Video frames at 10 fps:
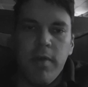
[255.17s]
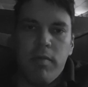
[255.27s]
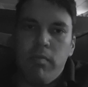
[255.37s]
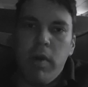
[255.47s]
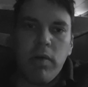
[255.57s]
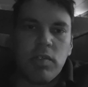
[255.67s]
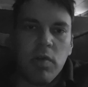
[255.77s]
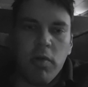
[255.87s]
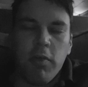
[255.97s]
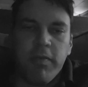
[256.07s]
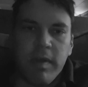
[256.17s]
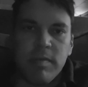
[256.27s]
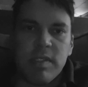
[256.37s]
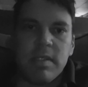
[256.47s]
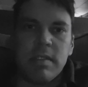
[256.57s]
Most horror
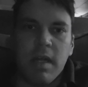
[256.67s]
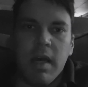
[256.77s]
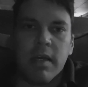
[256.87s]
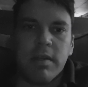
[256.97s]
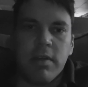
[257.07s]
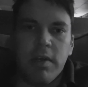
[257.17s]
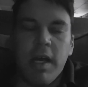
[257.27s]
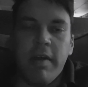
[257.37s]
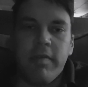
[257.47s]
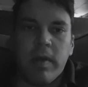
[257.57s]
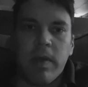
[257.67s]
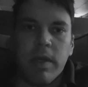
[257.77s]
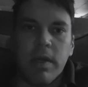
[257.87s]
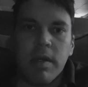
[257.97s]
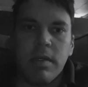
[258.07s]
films suck. They're not very
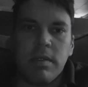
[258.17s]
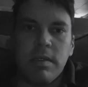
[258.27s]
good.